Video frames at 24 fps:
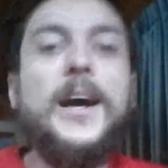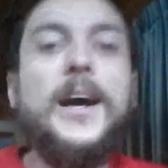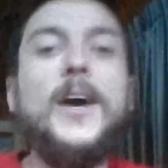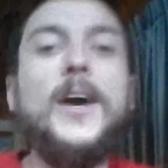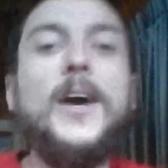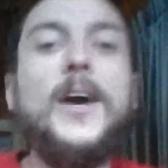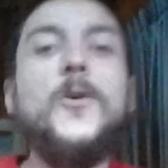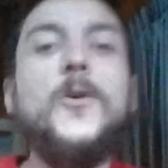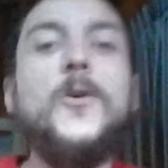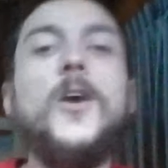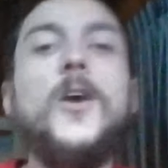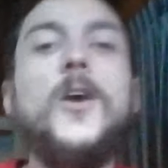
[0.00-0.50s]

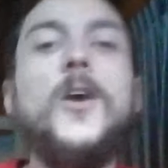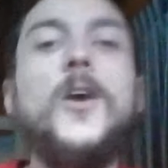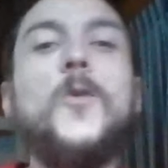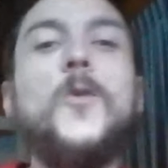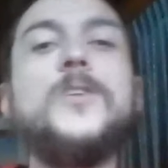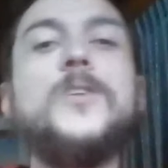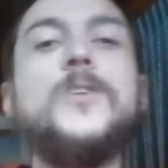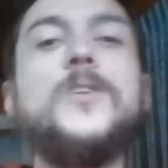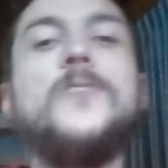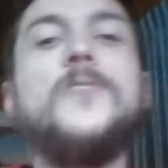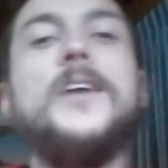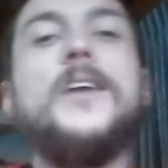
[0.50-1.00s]
I, I
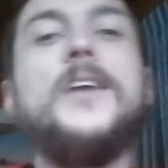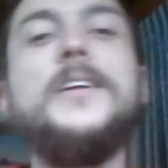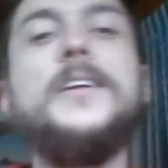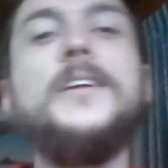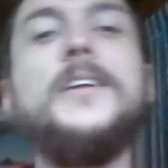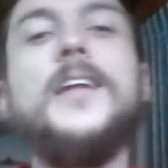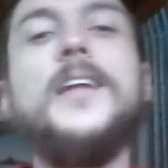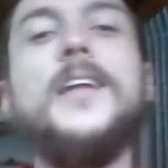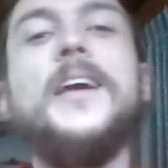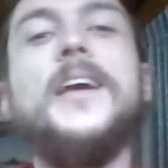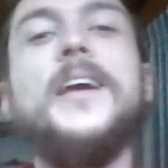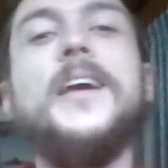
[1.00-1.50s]
always find it
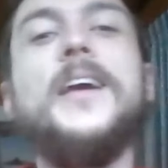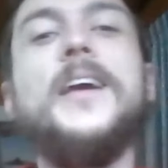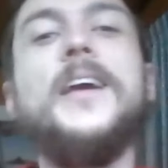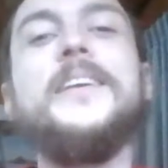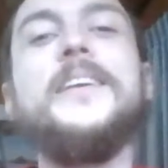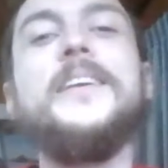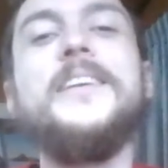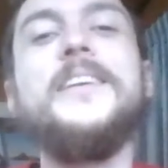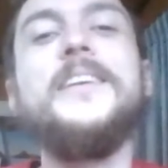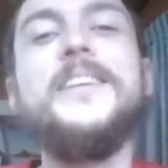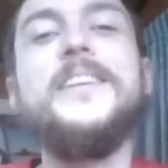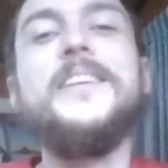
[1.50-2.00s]
like
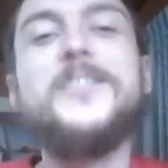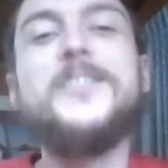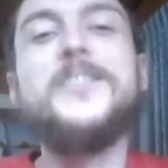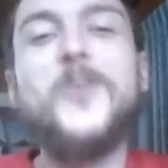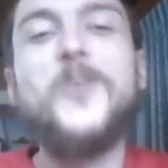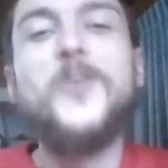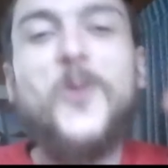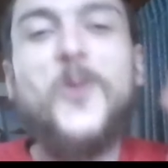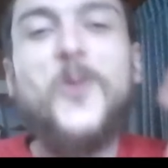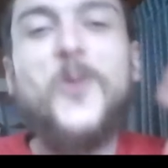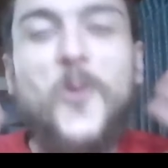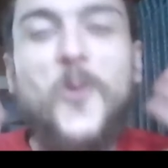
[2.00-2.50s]
it's
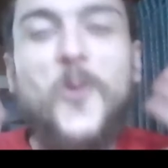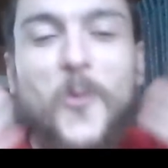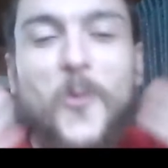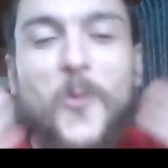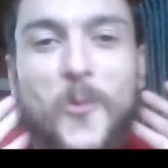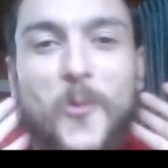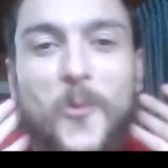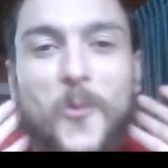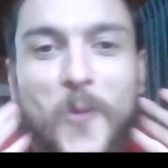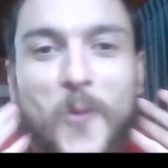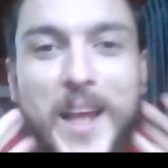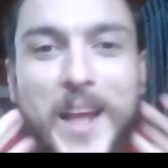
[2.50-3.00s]

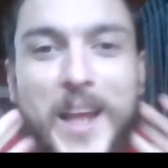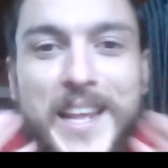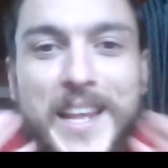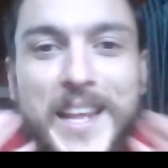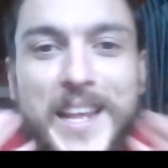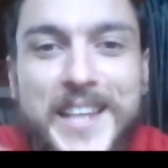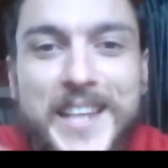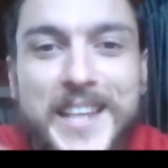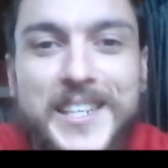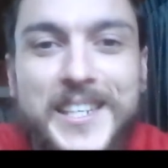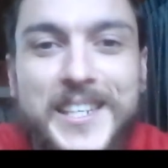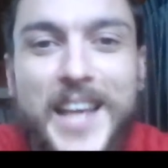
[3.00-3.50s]

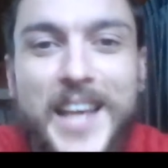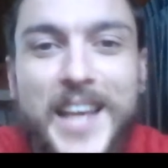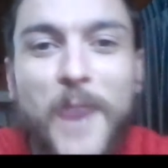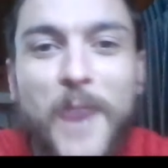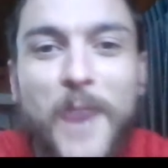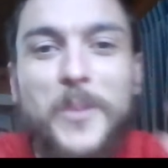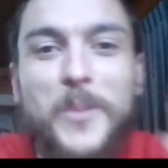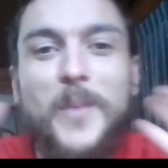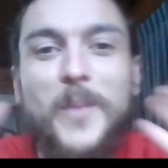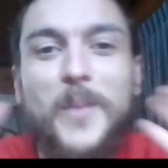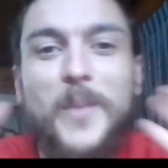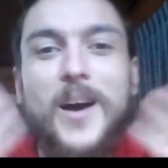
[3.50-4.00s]
crazy how
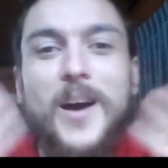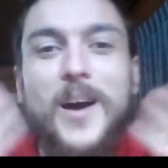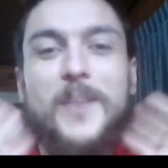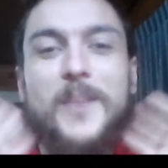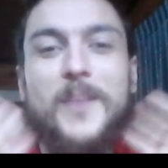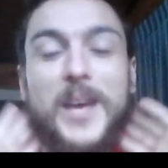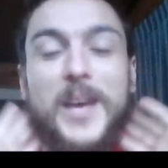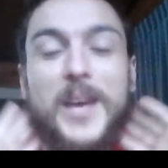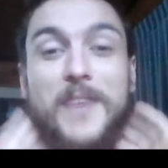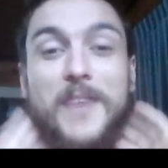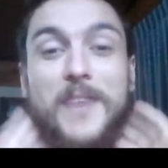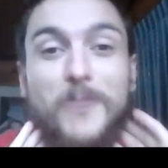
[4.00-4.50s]
we buy,
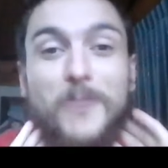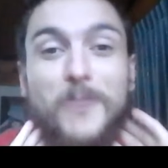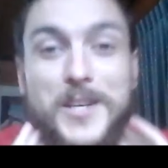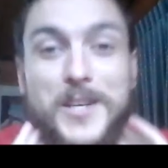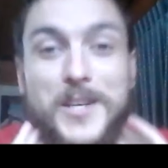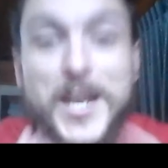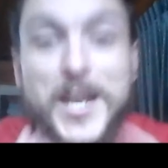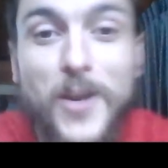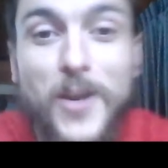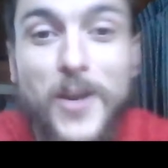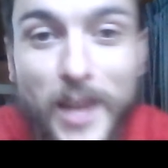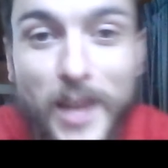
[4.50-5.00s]
but every
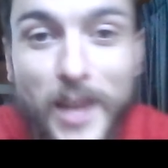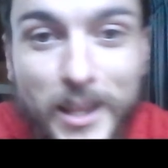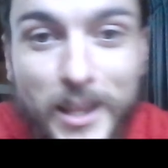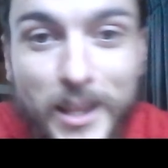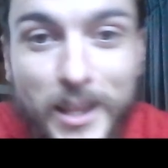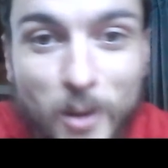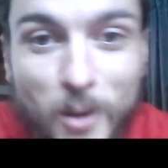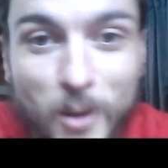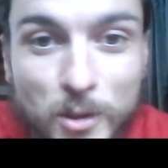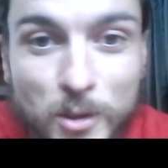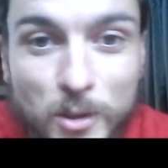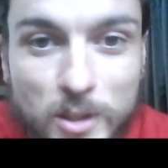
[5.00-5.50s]
year, like
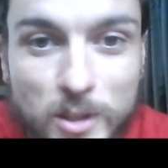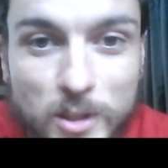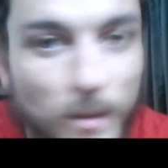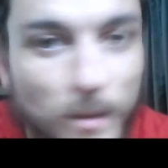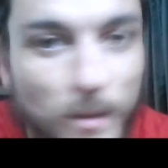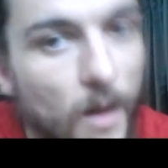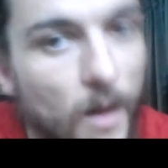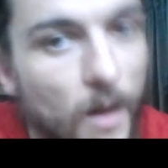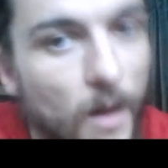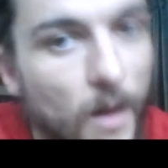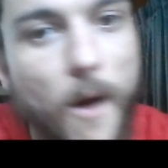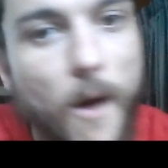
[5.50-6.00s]
the Oscars are
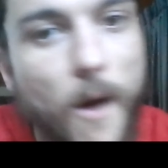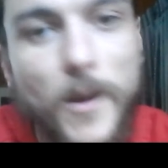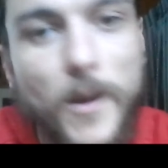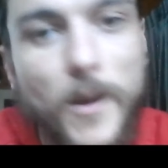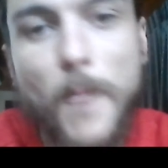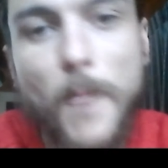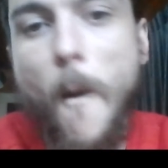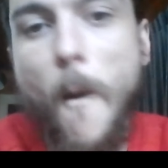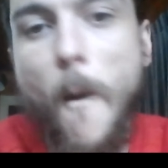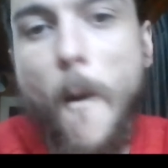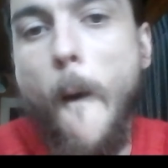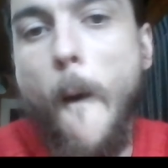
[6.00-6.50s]
like, oh,
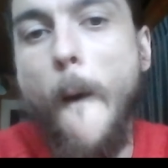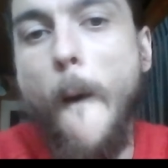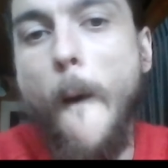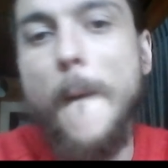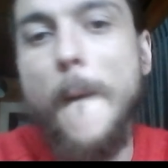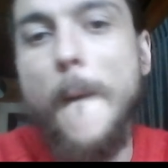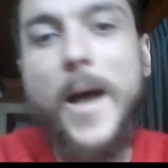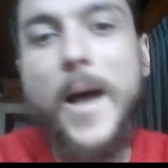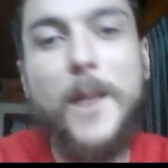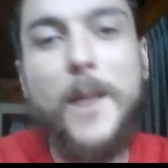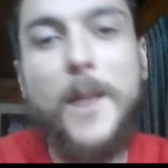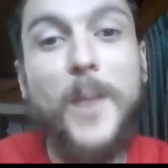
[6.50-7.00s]
come
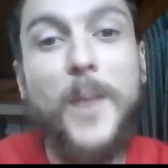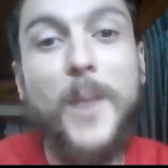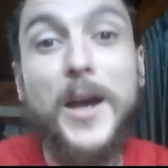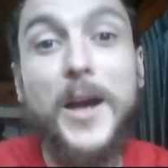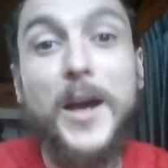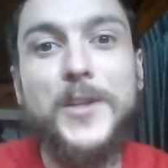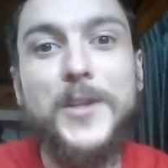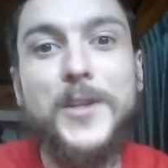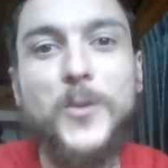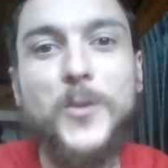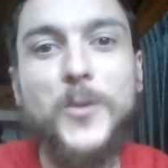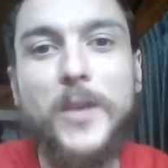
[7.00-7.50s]
on. I buy
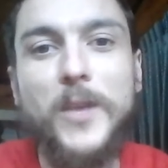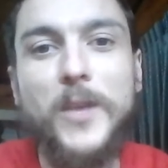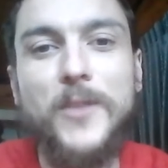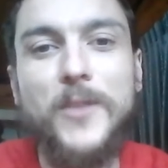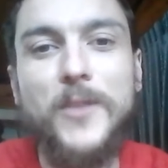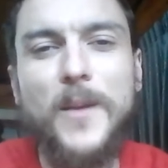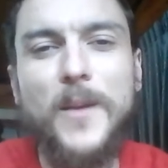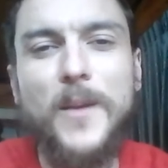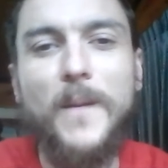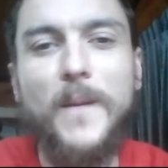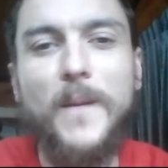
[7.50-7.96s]
into it every year. Like,